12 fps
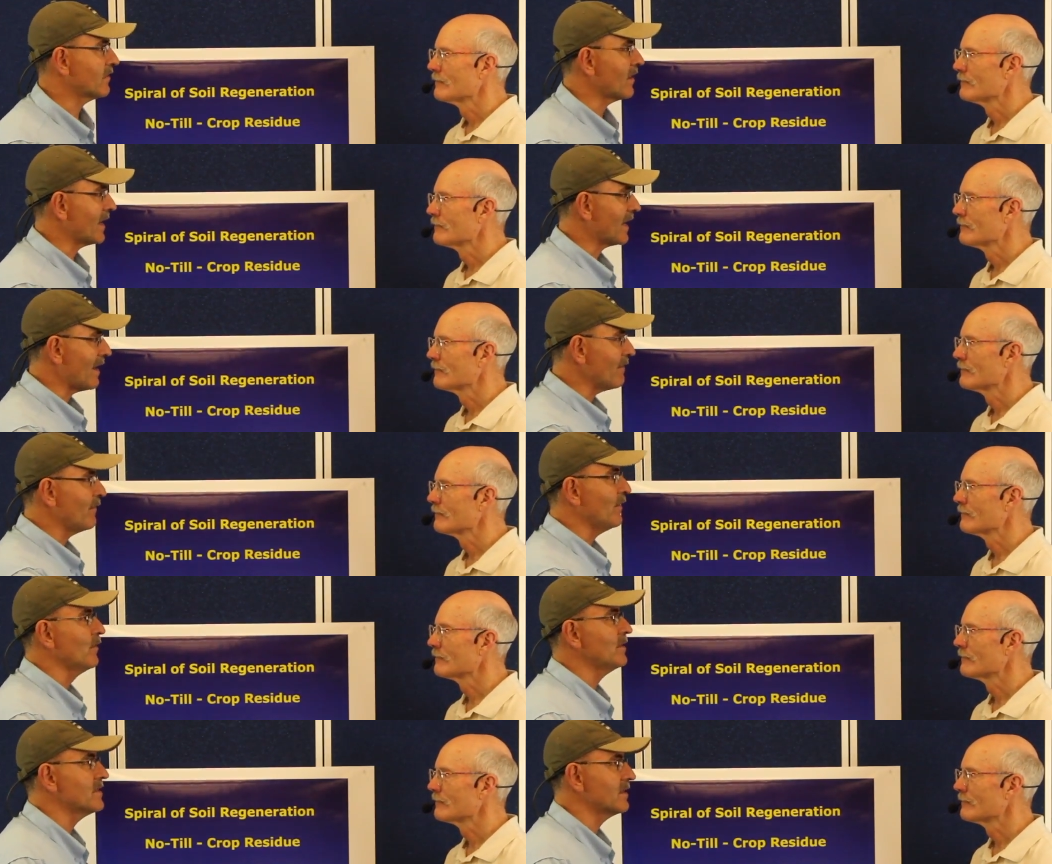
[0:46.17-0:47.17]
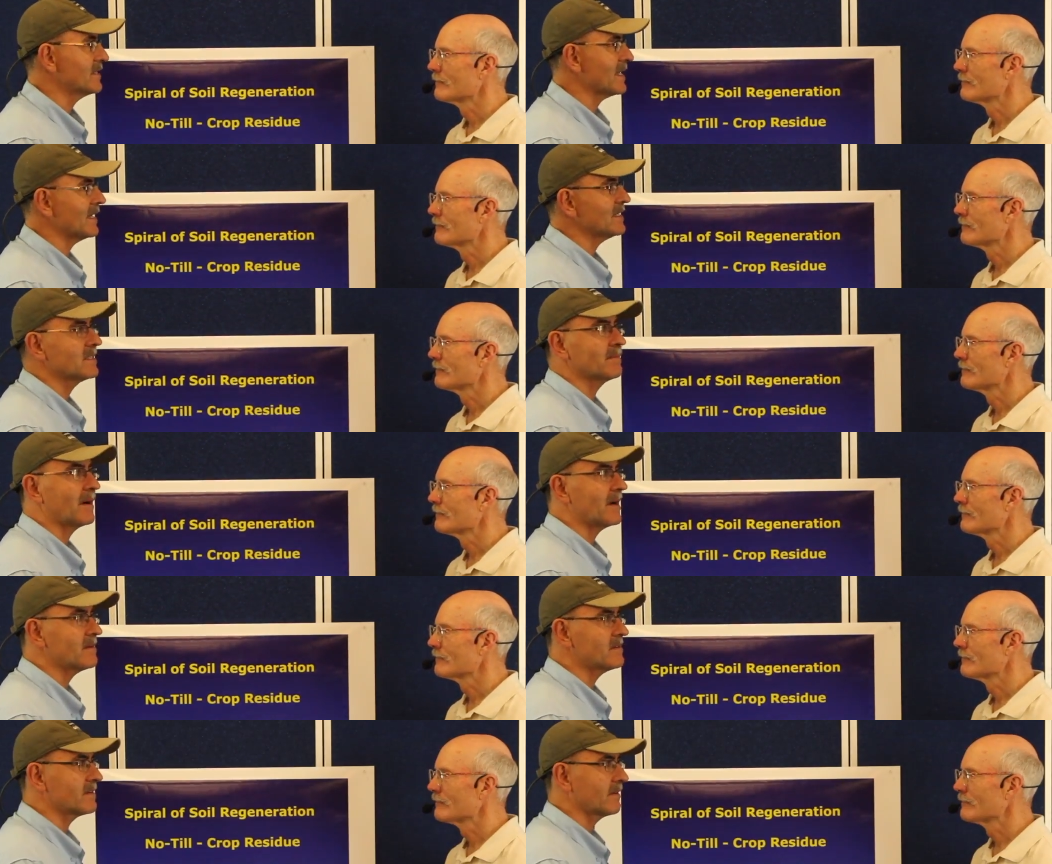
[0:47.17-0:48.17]
Speaker 1: So I'd love you to tell us
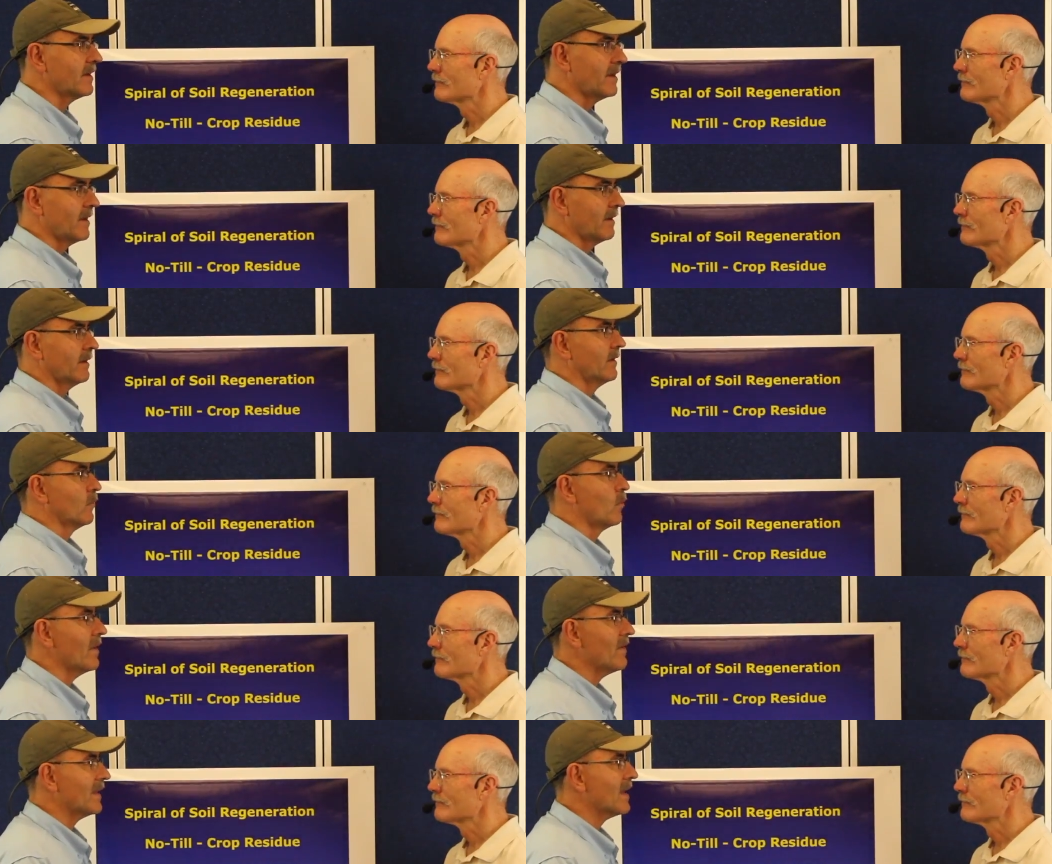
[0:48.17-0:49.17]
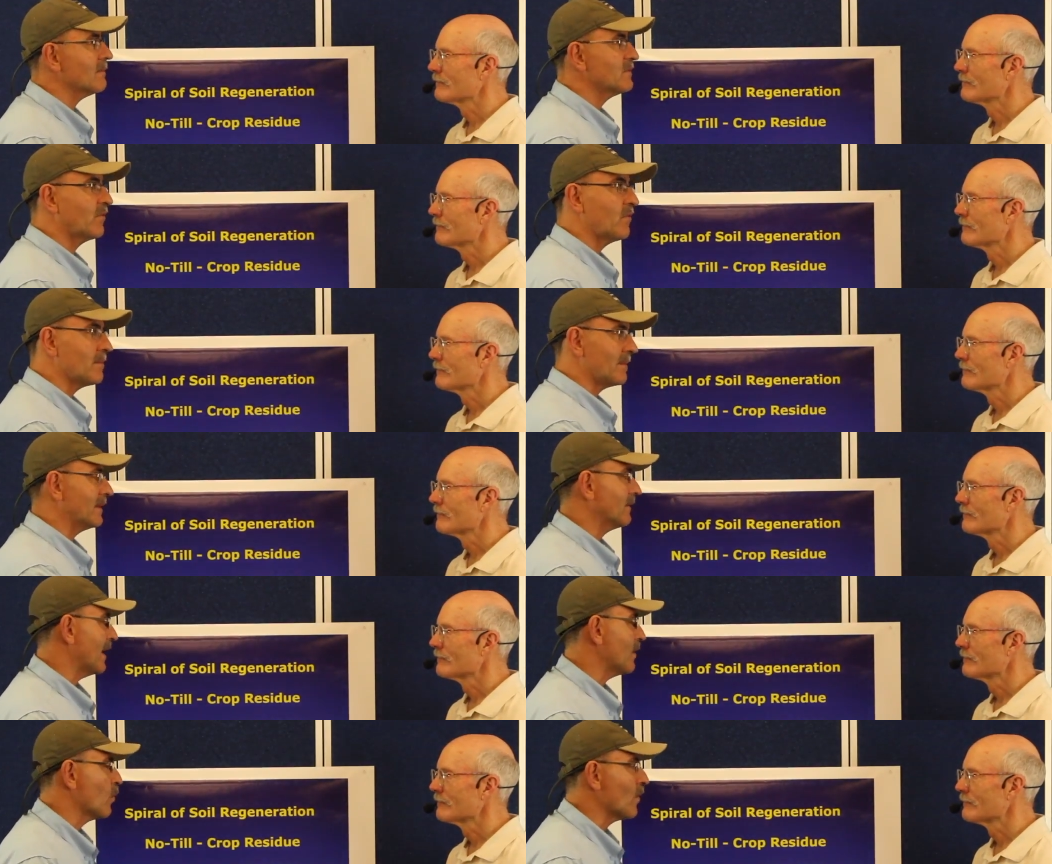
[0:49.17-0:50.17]
about where it comes from
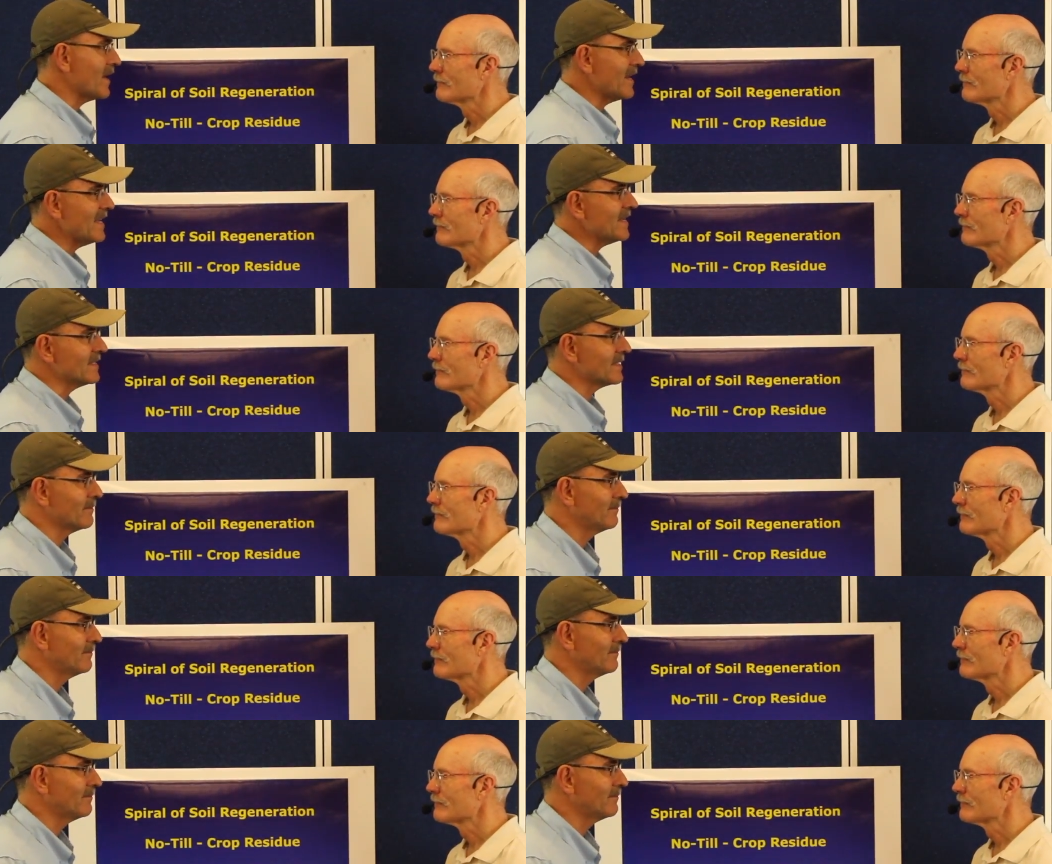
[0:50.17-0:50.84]
and, and what it is.